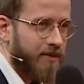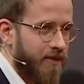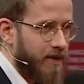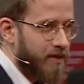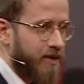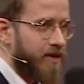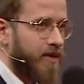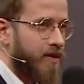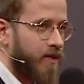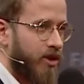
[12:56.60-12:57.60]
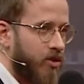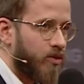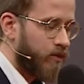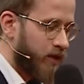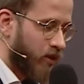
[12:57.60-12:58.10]
fields which
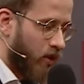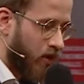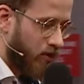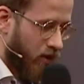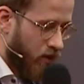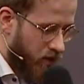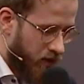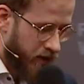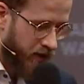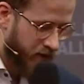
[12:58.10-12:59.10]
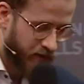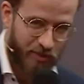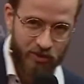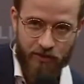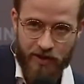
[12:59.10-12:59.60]
we all know from
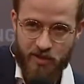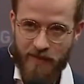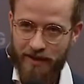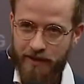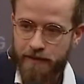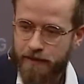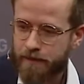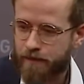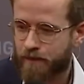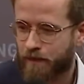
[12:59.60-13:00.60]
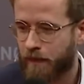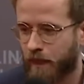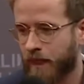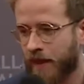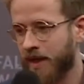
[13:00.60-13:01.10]
the fridge magnets.
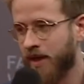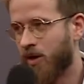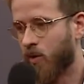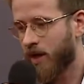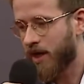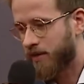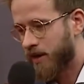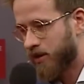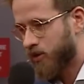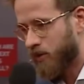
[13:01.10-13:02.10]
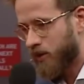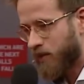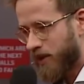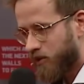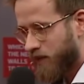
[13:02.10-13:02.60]
Okay, so this
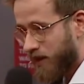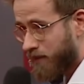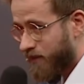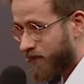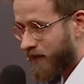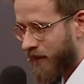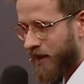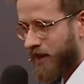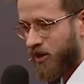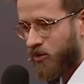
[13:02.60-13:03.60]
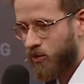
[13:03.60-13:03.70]
brings me to